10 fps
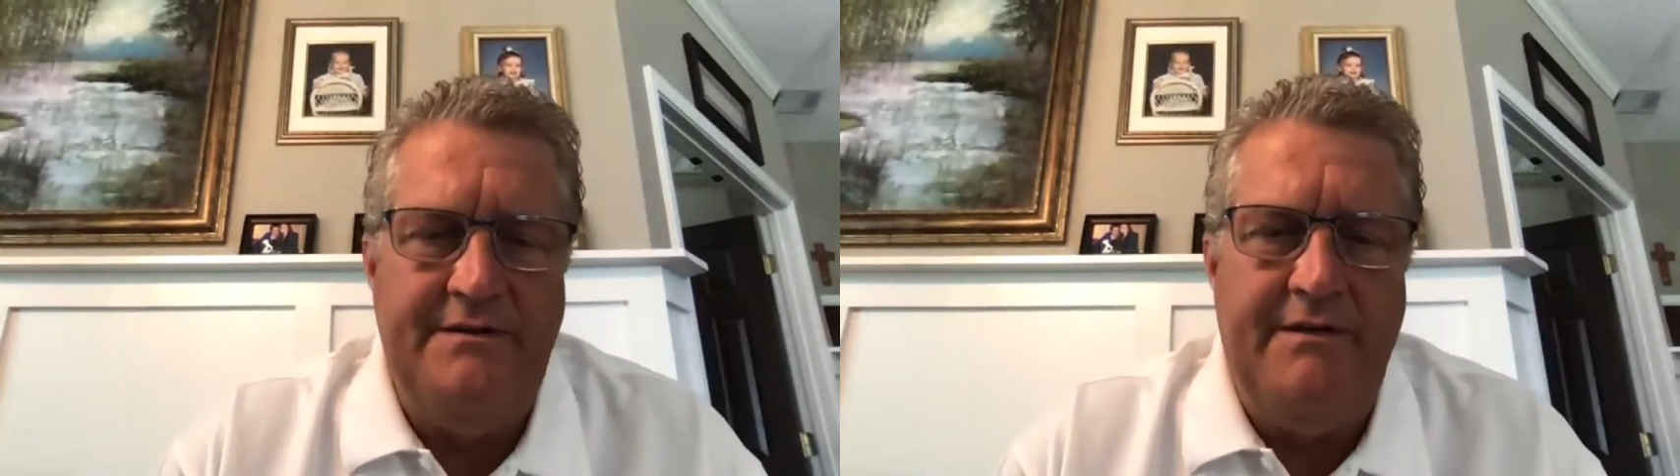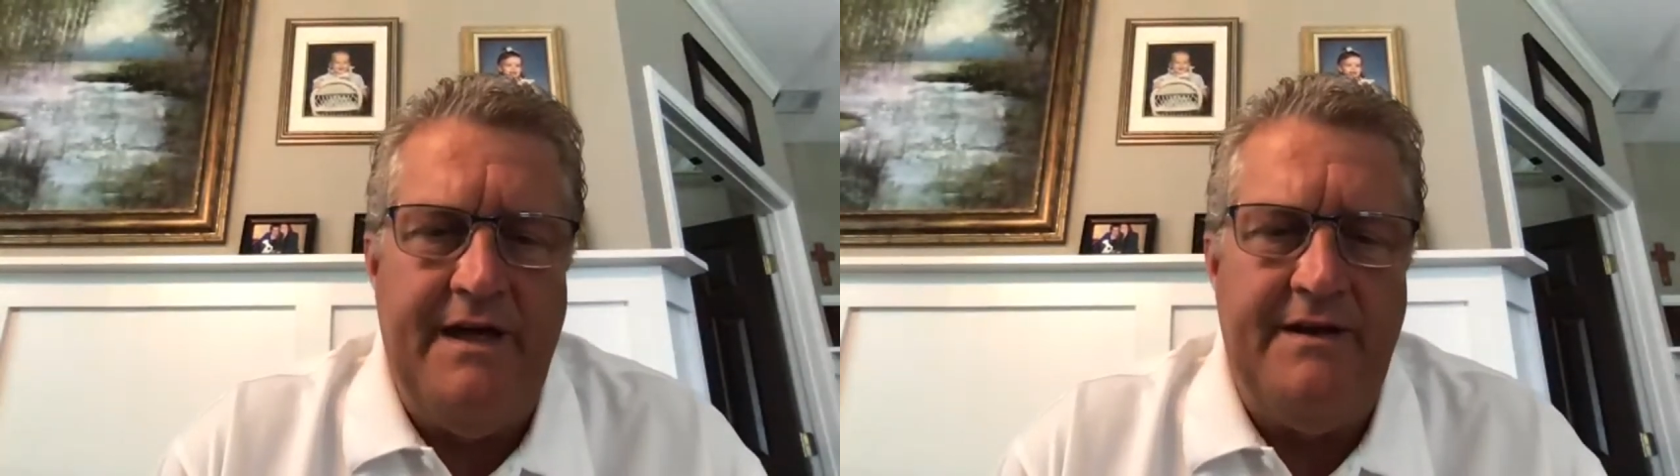
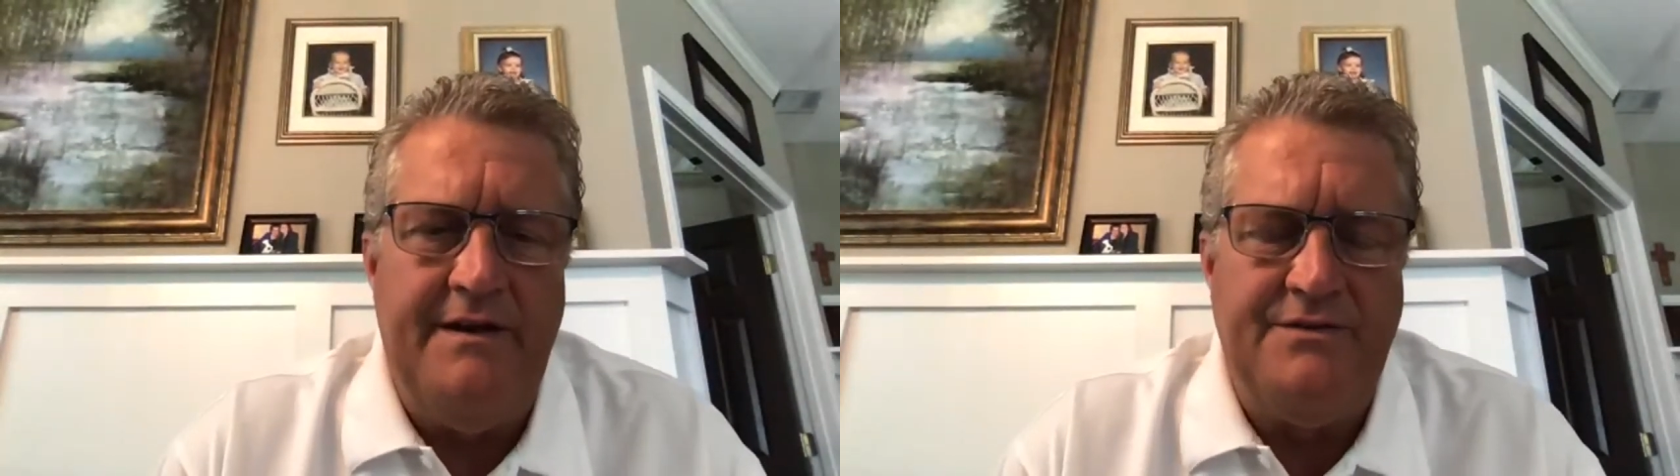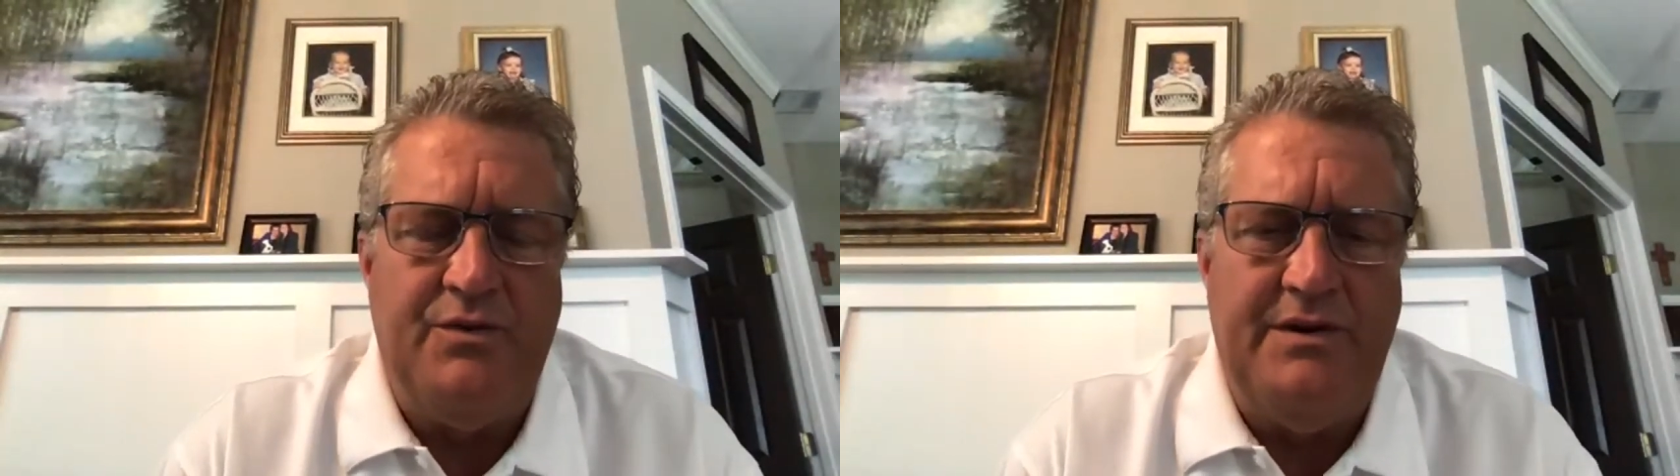that
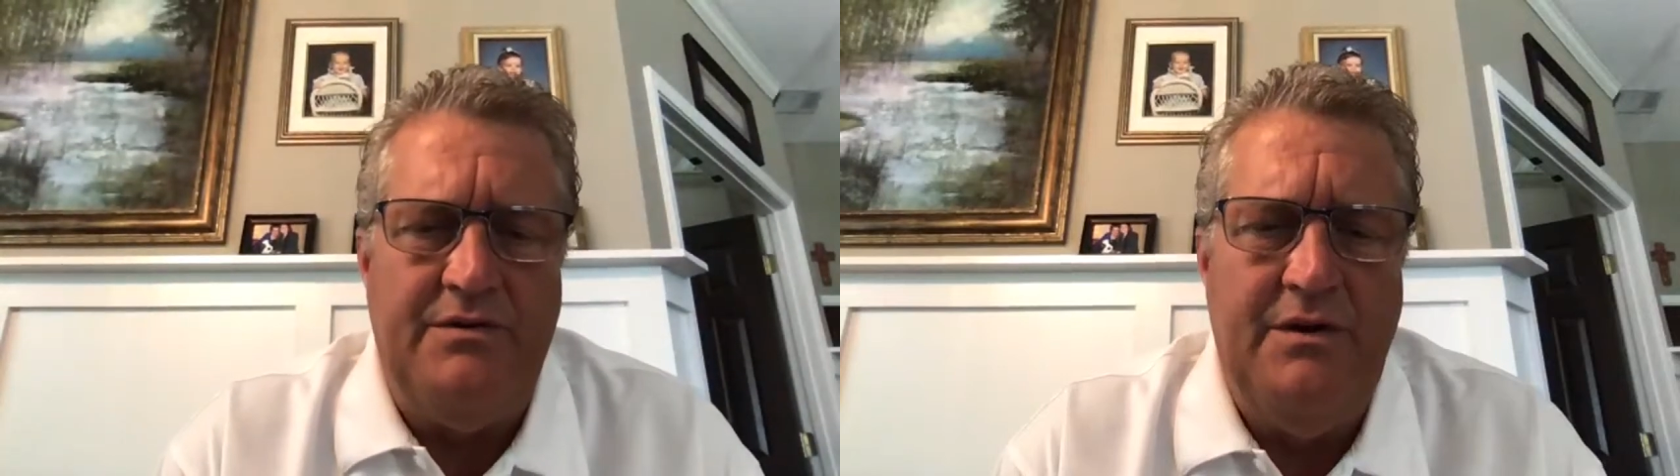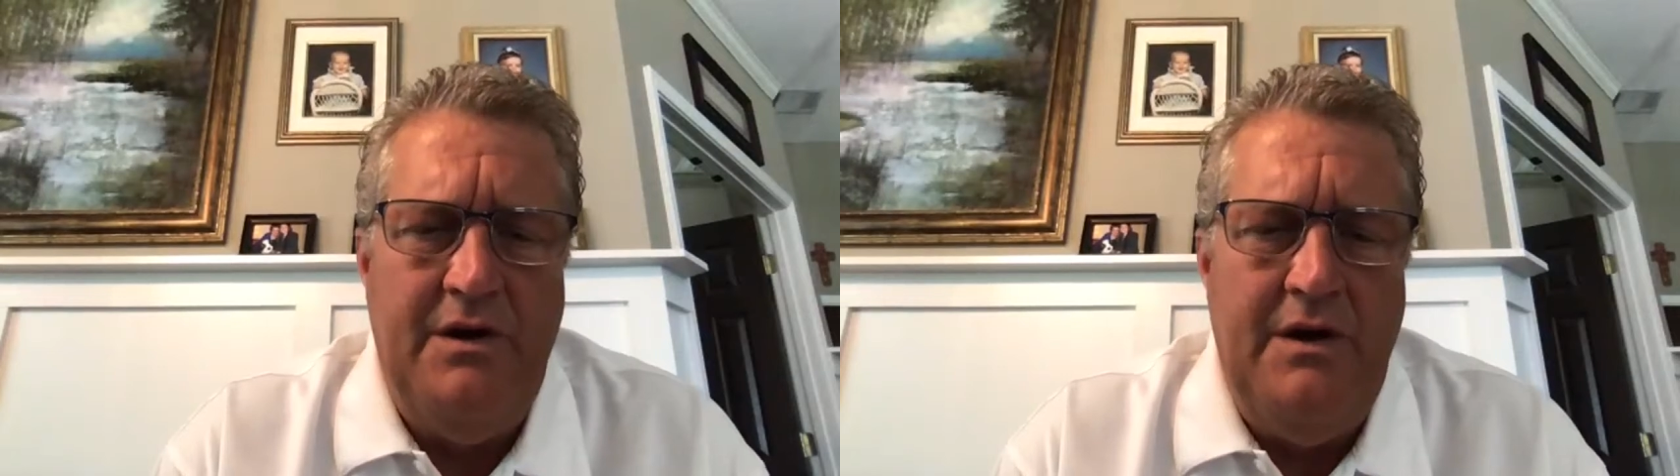as
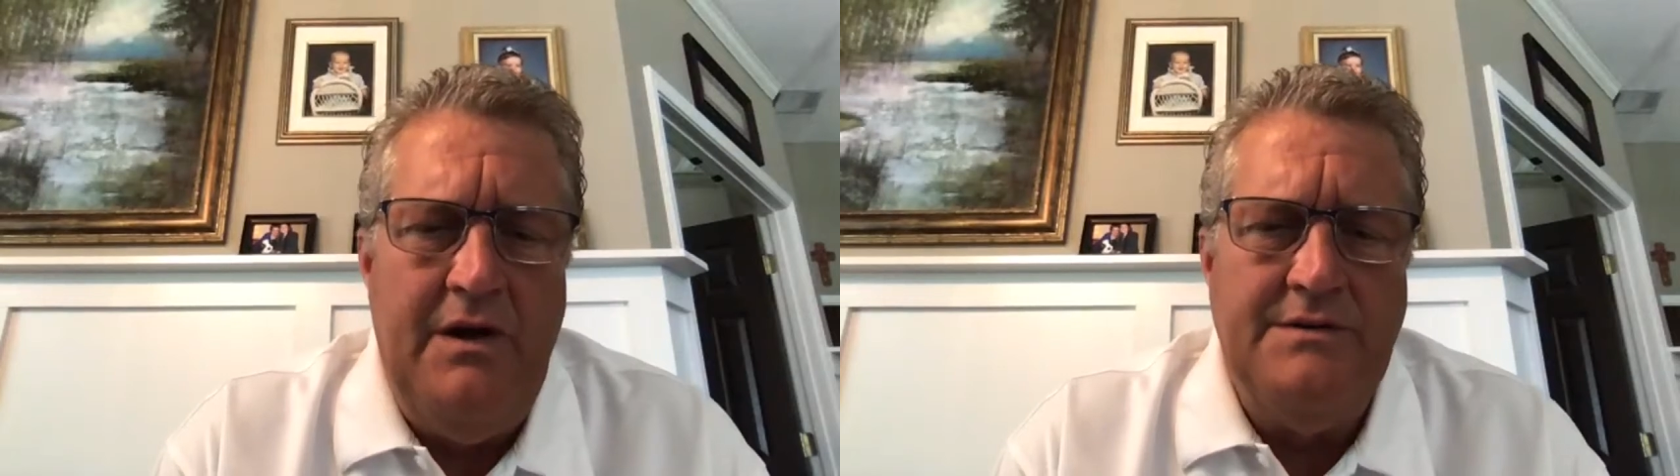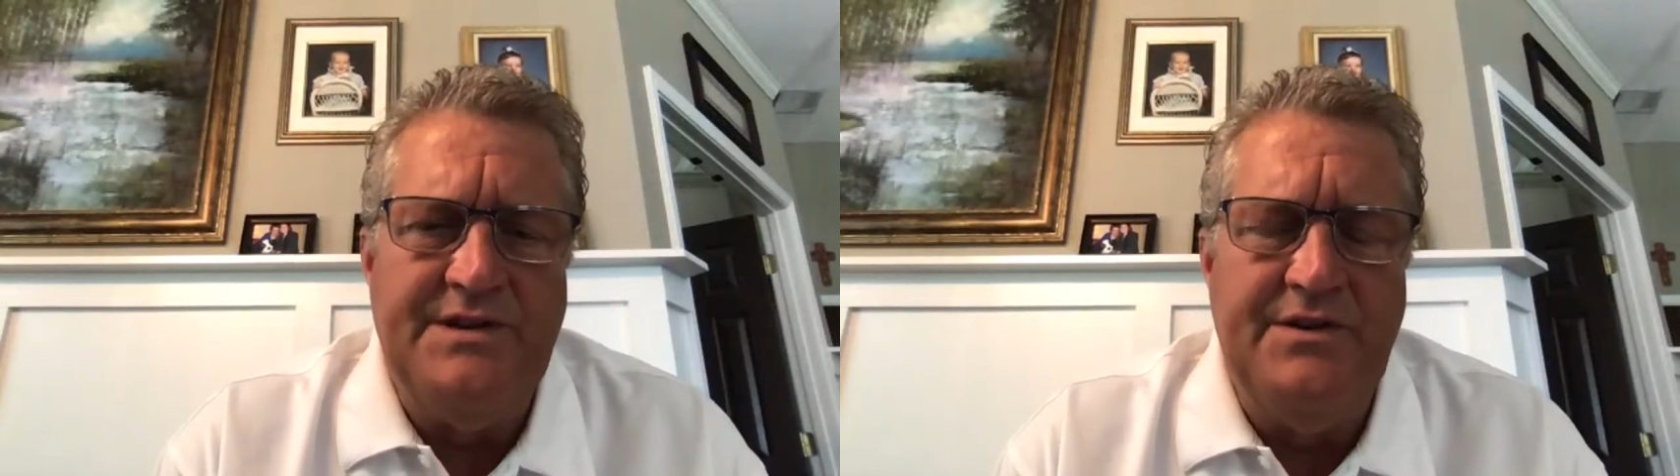well?
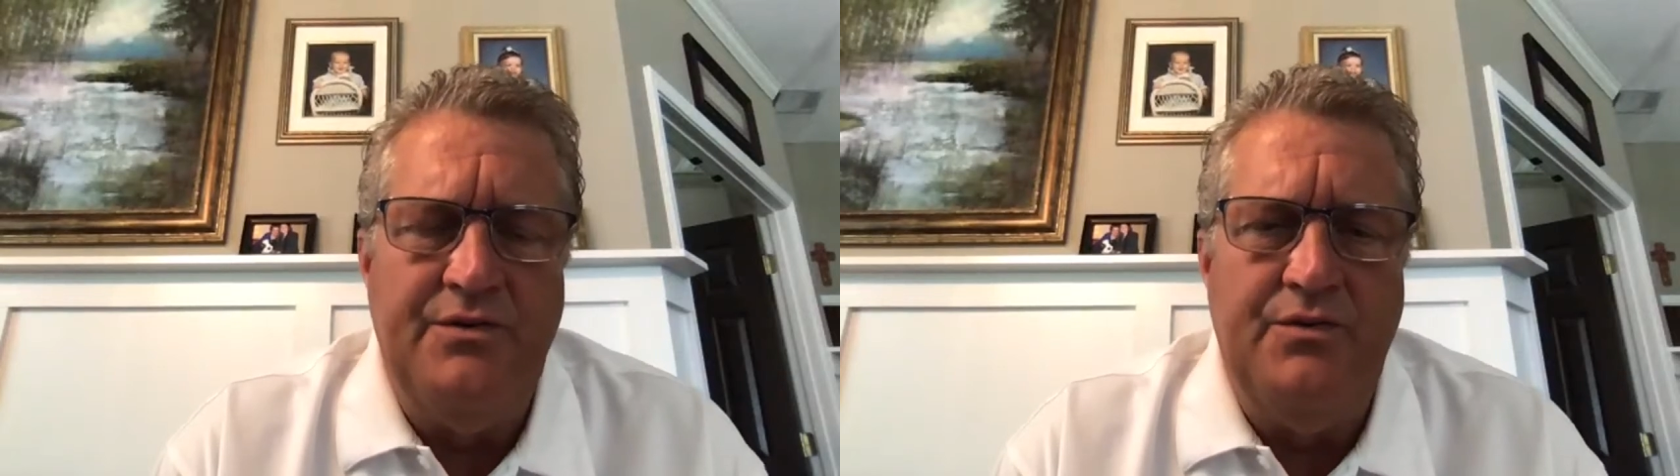So